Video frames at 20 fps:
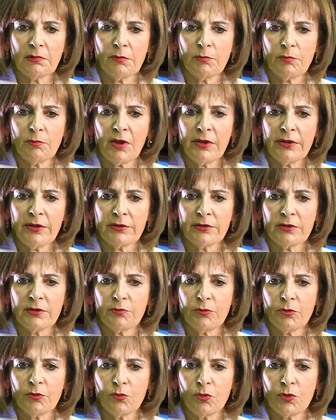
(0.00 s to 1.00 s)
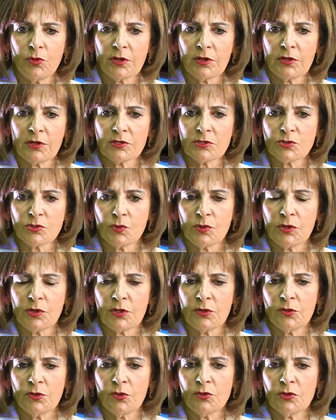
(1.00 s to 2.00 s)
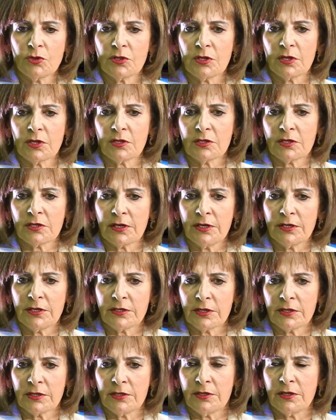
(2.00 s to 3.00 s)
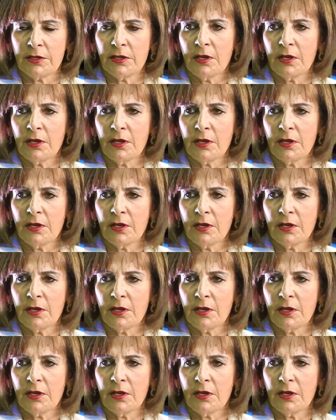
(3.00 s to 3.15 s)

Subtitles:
the migrant workers were not treated